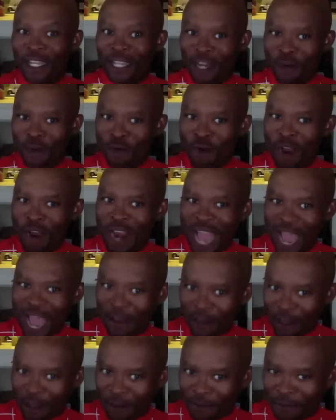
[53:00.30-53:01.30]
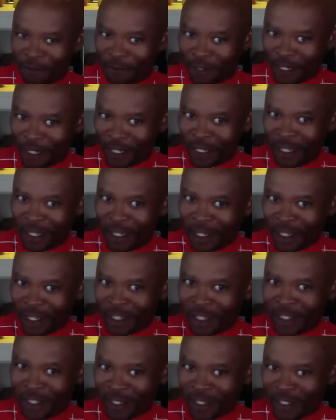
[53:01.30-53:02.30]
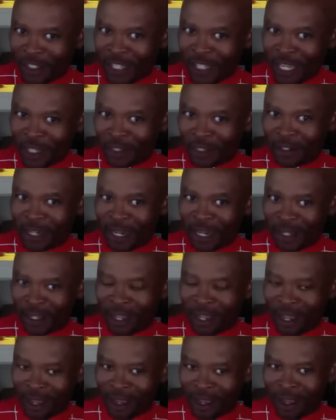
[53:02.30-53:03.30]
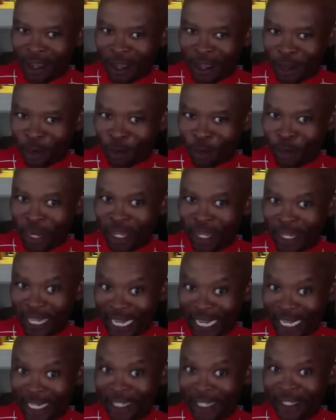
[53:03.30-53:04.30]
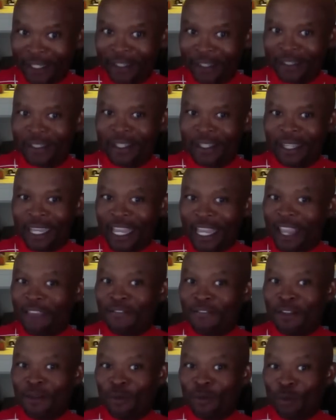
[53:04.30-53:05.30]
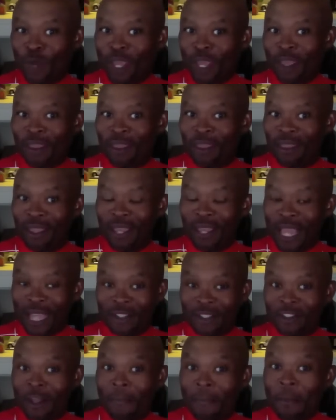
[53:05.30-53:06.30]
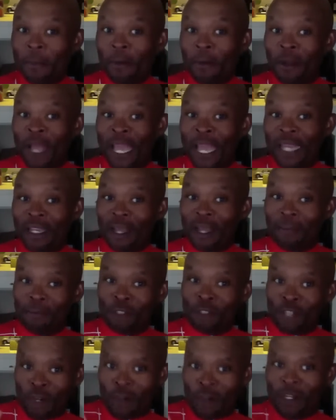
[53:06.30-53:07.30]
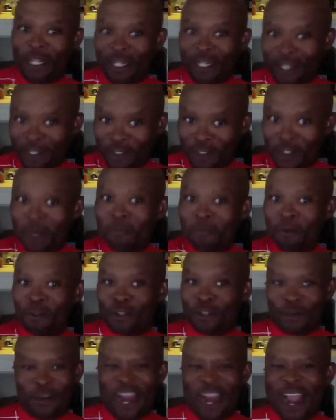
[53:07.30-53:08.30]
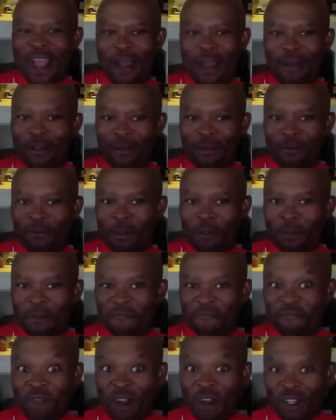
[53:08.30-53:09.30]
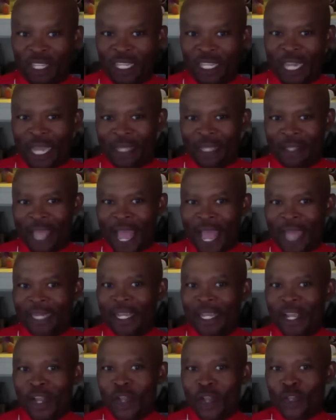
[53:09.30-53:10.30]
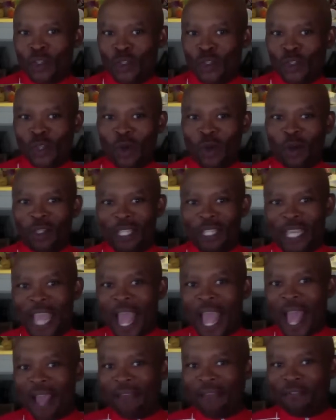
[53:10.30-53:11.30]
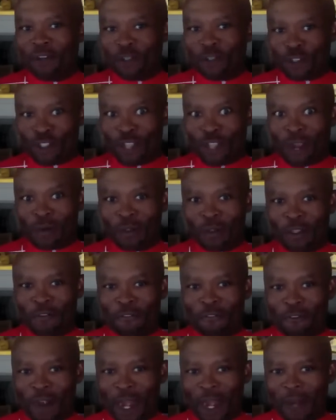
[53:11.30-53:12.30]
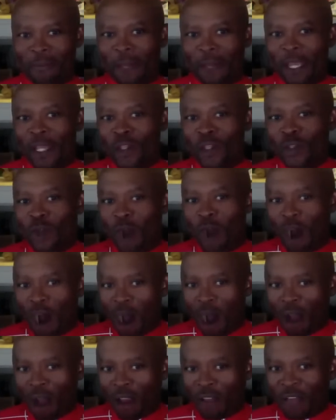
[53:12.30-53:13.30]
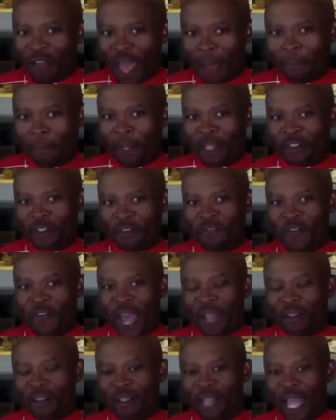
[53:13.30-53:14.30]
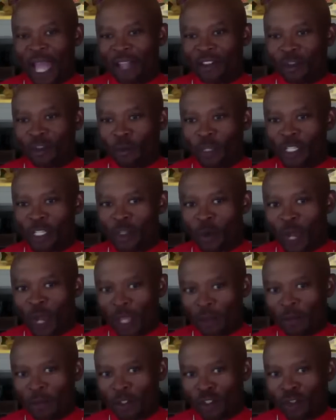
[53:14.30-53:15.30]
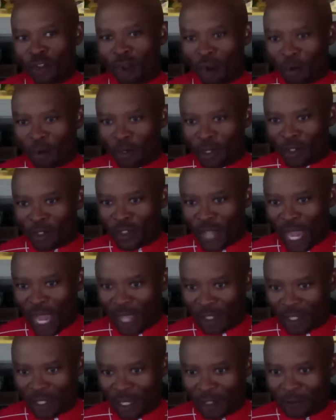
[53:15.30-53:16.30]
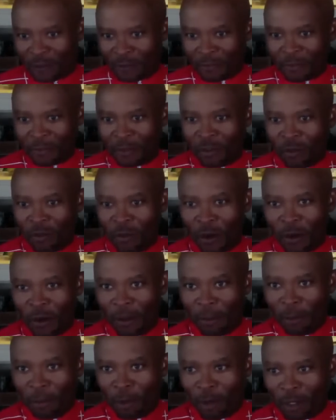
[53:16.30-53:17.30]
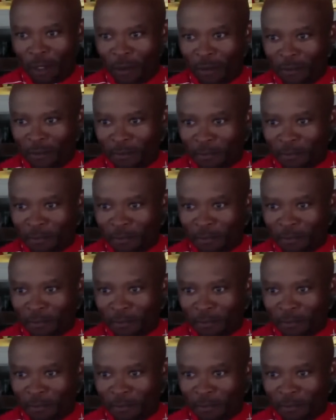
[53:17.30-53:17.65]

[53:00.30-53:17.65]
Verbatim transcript: They run out of seat uh, uh, uh railing even with, and some people end up turning the seatposts around, something funky like that. So yeah, if they're stuck with the frame. So all of that plays a factor. That's the reason why you must start with your sizing. It's very important.